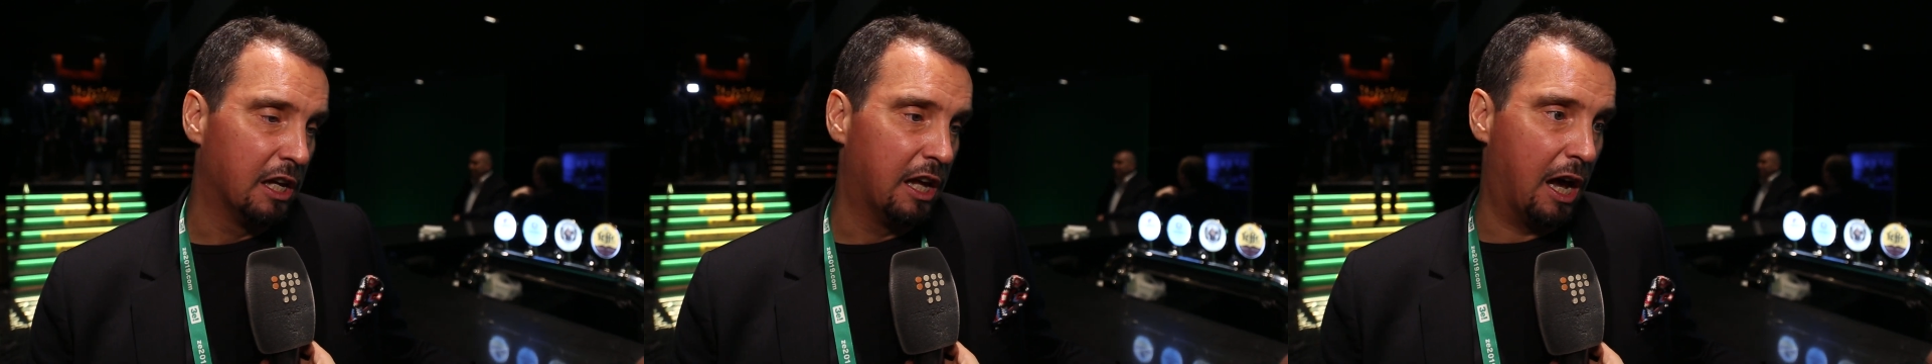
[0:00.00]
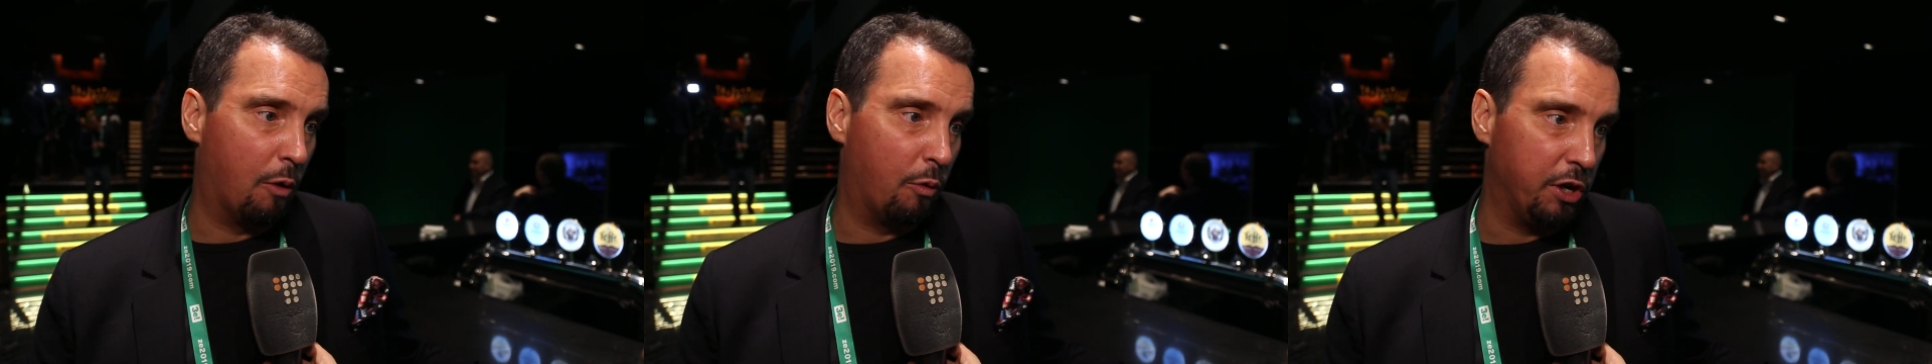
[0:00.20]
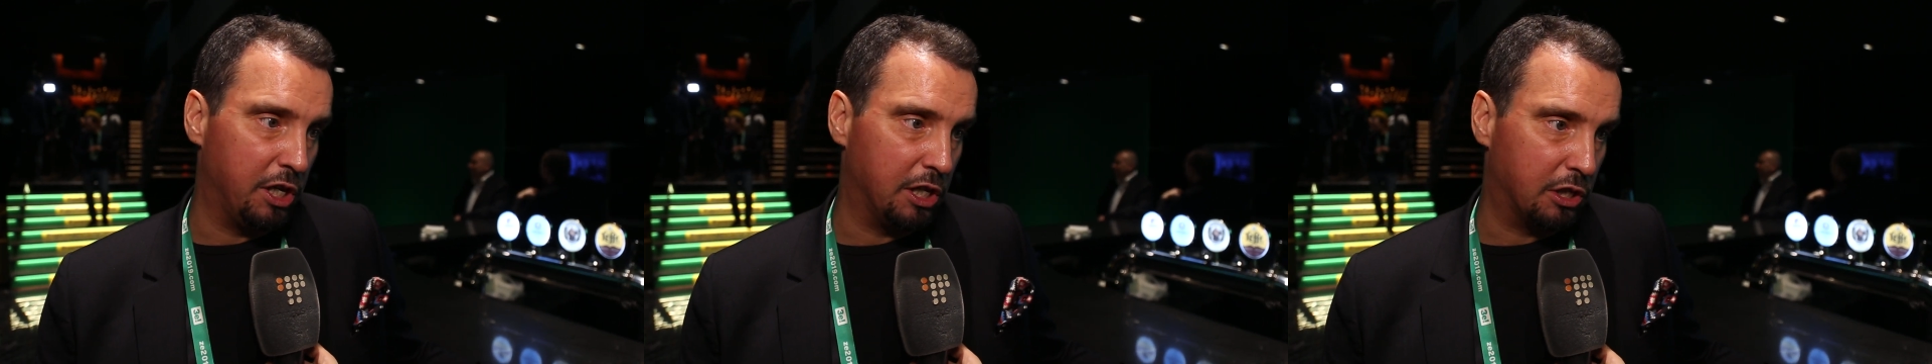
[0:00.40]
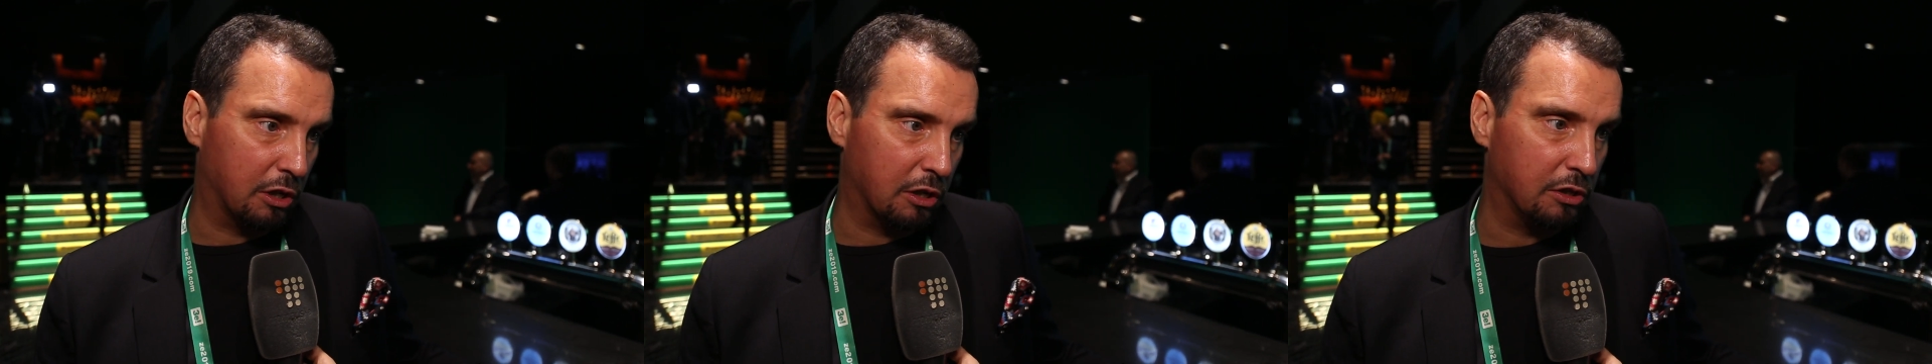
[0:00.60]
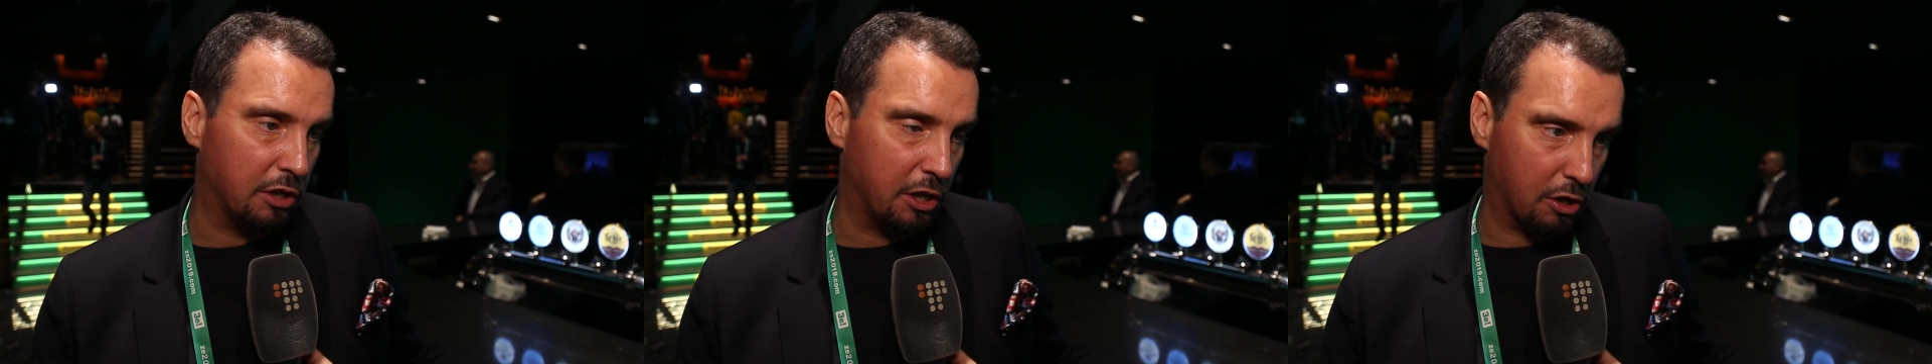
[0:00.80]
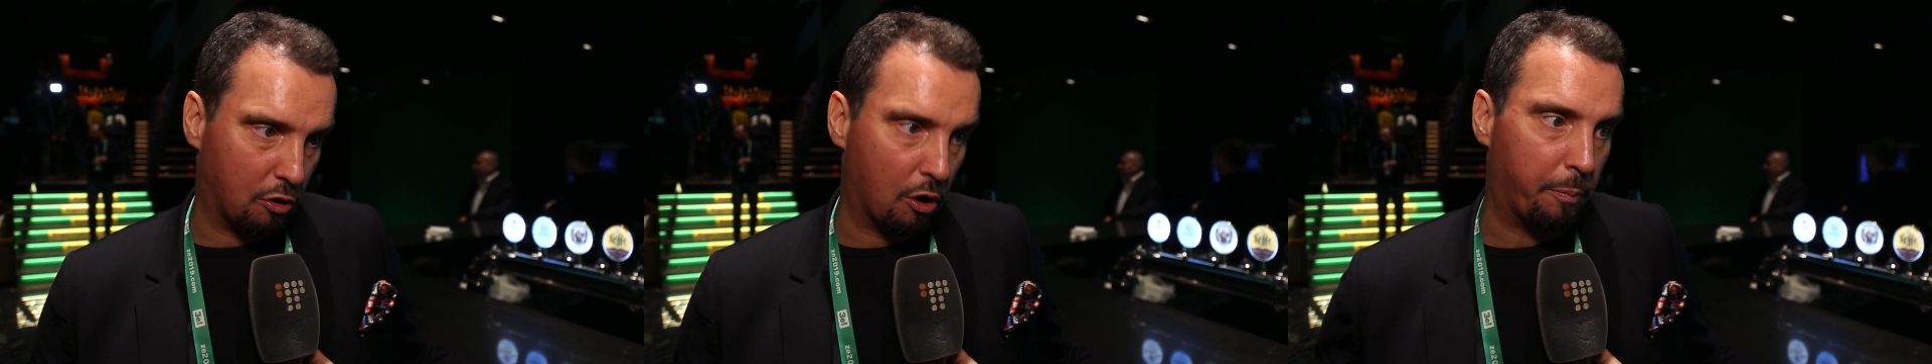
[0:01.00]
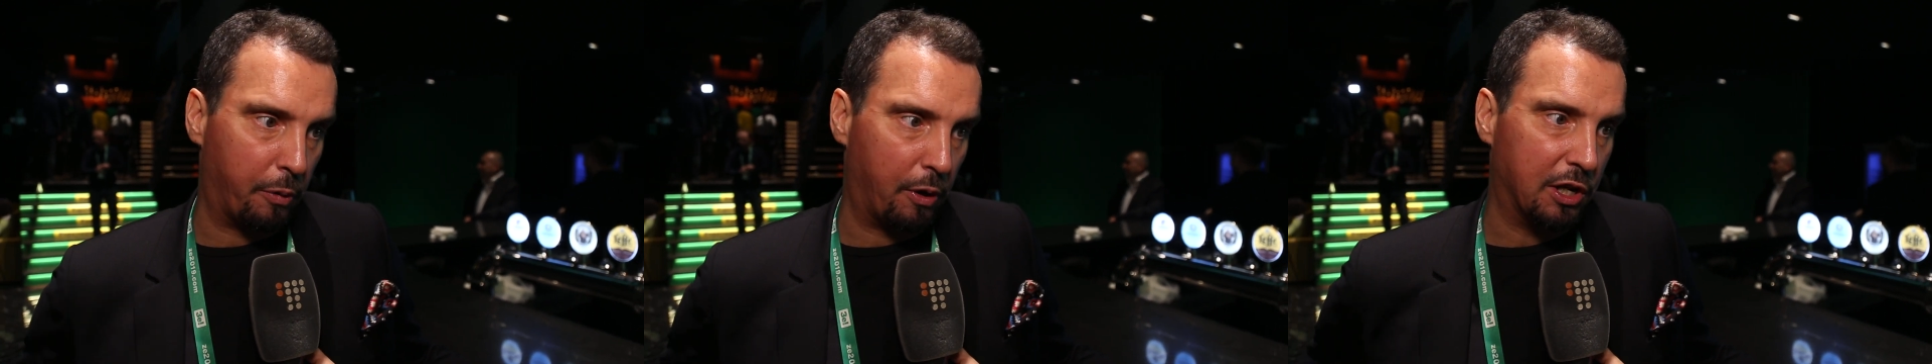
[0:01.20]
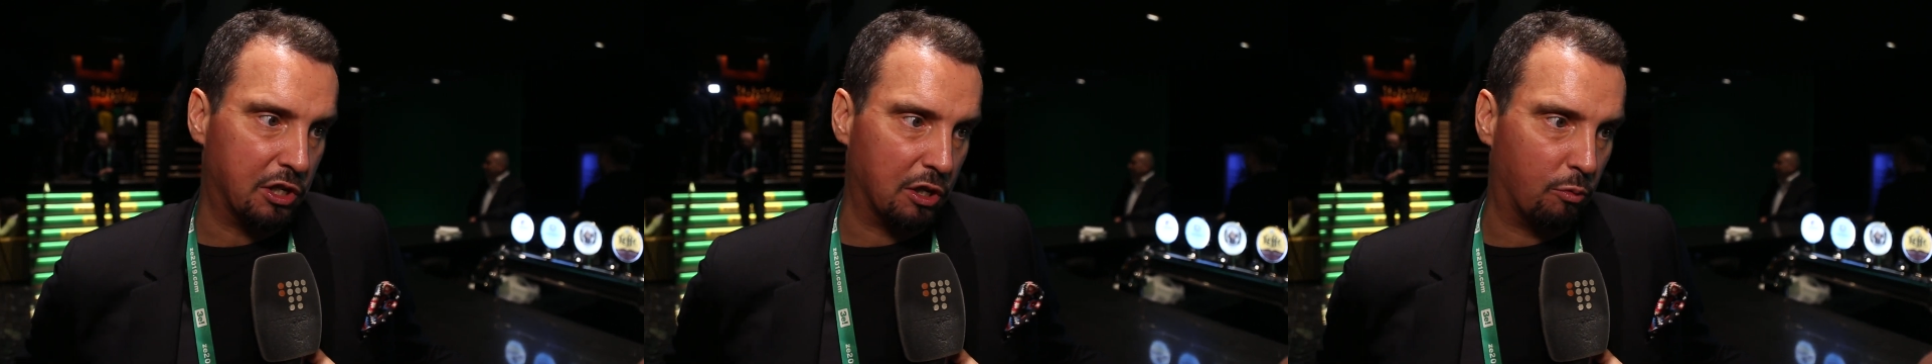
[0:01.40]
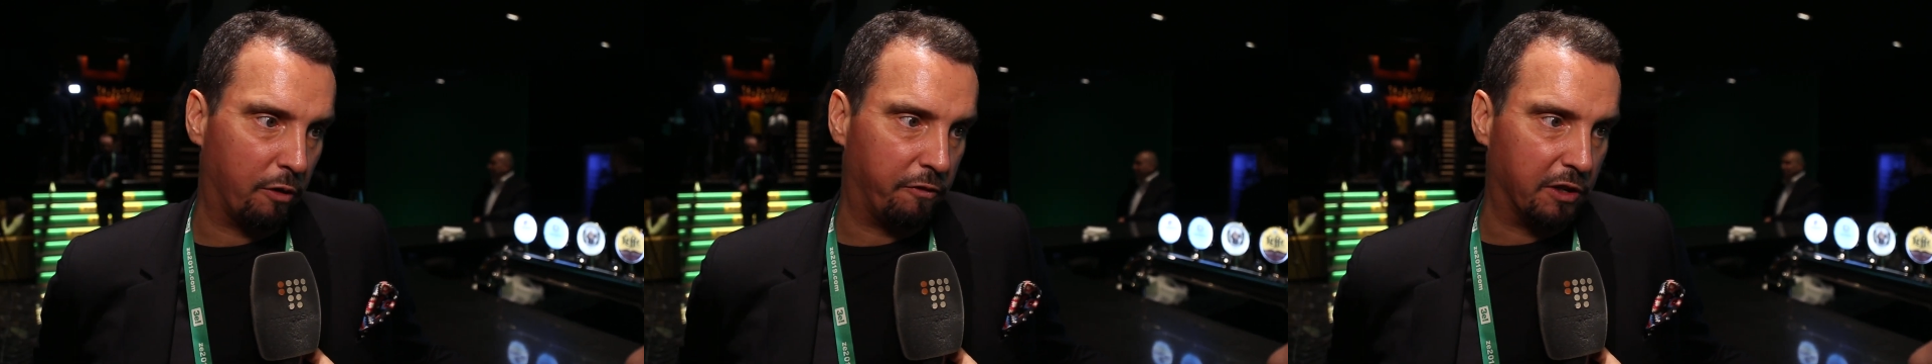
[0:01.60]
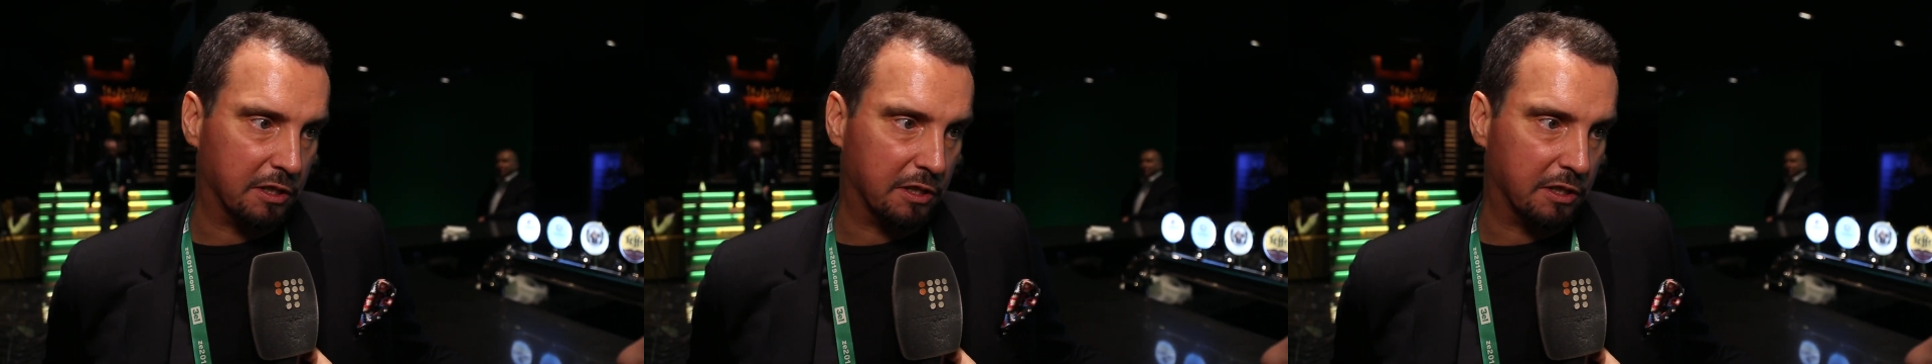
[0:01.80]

and we need to continue cooperation with